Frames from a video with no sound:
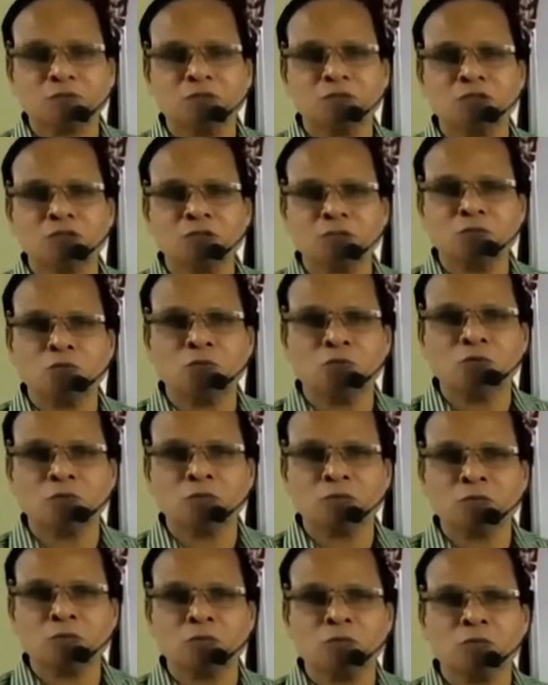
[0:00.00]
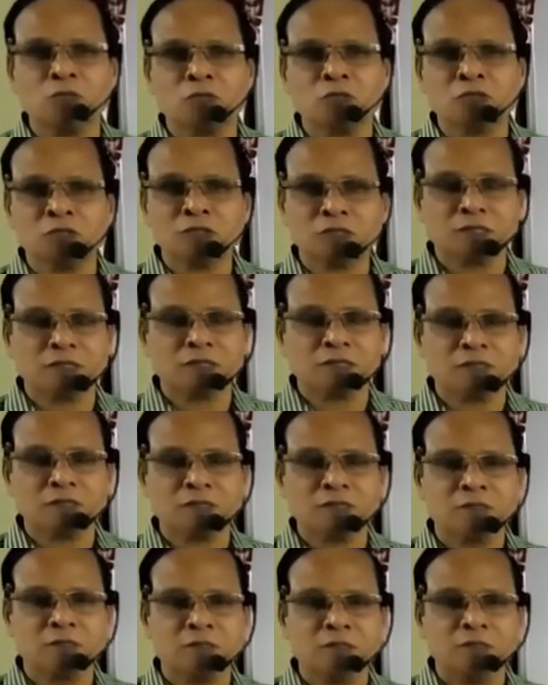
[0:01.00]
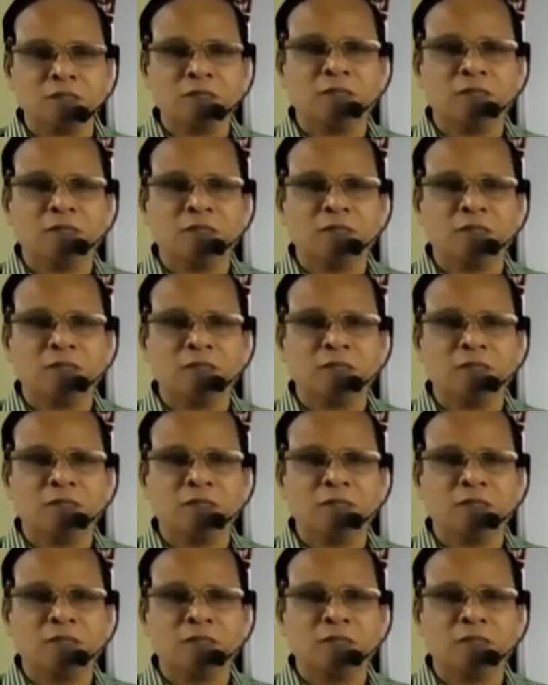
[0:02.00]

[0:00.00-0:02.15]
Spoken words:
producing more and more cells.